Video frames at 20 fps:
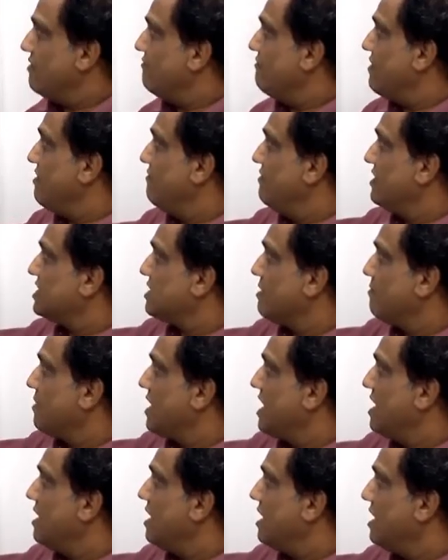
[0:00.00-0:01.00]
When we
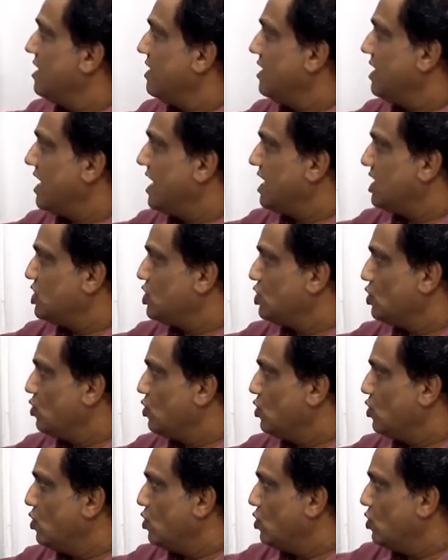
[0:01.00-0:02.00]
supply 100
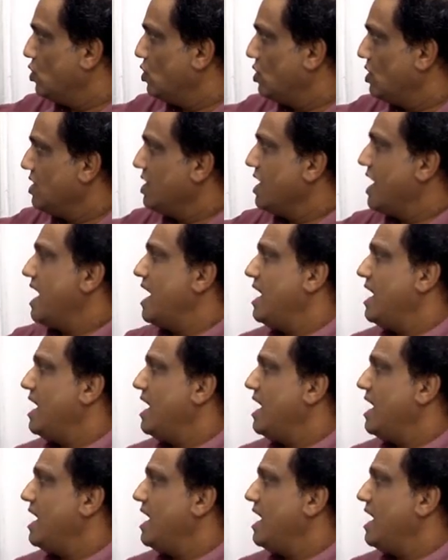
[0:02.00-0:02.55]
joule